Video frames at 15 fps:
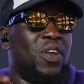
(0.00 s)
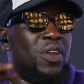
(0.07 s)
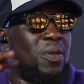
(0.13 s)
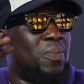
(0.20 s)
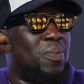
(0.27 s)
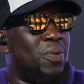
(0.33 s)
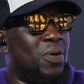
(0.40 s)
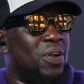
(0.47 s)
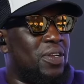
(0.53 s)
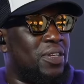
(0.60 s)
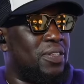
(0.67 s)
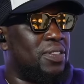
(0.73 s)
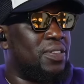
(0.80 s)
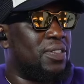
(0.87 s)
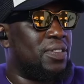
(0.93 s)
important.
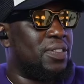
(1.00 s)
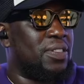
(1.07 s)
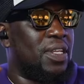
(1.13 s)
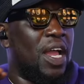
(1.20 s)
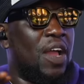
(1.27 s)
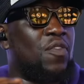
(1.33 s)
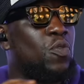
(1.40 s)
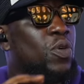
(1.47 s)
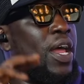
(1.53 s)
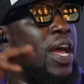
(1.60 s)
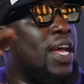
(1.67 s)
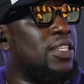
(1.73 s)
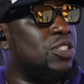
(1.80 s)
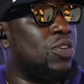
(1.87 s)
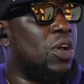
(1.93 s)
Everyone
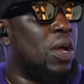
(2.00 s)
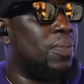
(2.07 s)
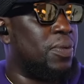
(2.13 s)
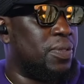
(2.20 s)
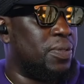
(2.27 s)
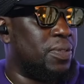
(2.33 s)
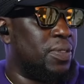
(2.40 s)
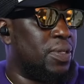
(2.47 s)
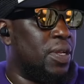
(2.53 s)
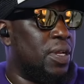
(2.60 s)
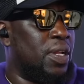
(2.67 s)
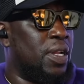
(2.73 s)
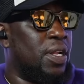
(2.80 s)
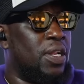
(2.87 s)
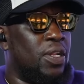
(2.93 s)
has trauma,
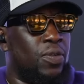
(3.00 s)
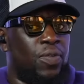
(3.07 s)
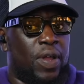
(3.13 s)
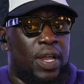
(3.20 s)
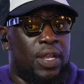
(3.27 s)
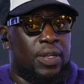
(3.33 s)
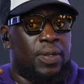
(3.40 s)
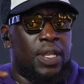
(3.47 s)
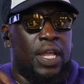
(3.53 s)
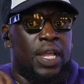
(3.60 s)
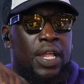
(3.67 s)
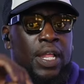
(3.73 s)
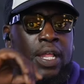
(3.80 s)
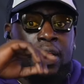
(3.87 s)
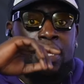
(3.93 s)
right?
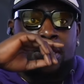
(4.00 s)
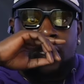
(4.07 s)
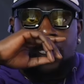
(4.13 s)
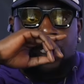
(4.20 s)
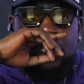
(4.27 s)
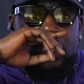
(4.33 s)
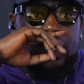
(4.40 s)
There's